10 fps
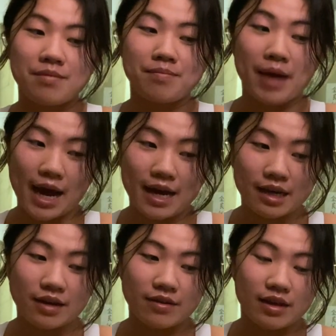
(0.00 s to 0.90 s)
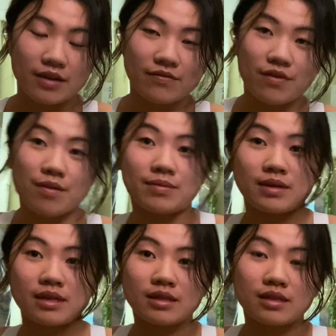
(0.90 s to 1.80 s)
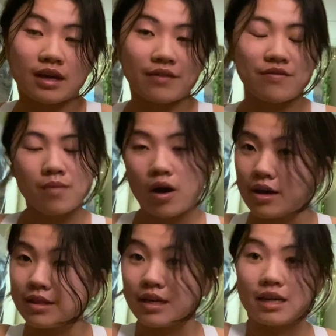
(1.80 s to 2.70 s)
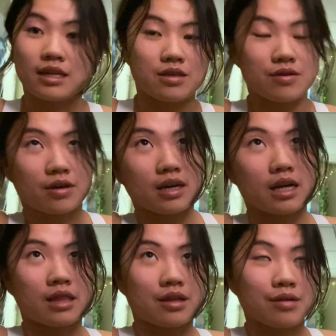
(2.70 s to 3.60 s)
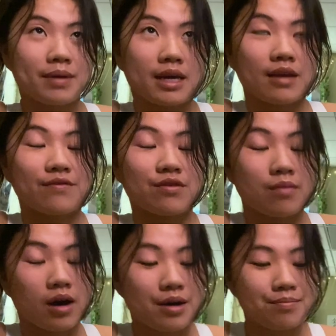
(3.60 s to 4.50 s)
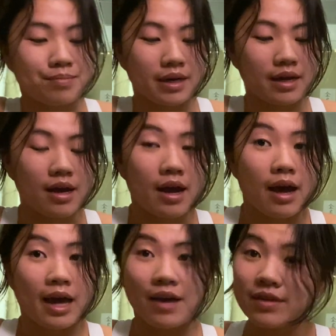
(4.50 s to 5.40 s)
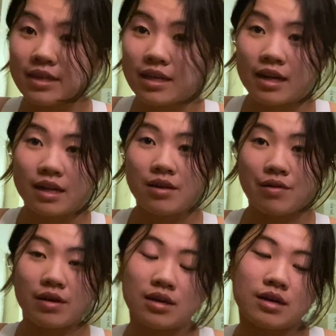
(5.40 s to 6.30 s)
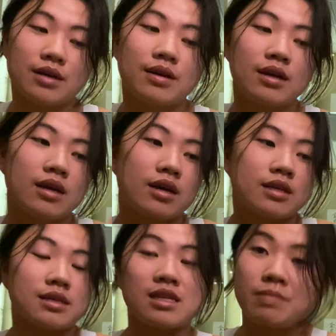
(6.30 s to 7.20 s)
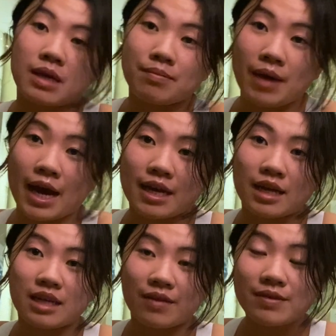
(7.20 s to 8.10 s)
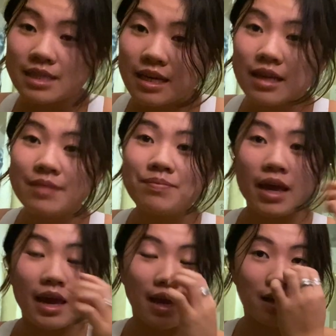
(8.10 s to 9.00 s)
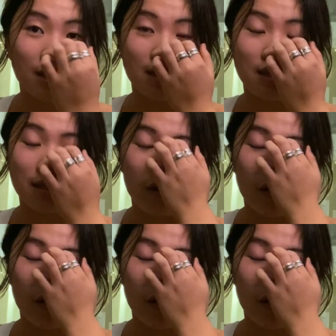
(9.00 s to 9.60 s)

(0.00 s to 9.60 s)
back from like Vermont, like I did yoga a little bit in Vermont but I haven't done any yoga since being back at Davidson and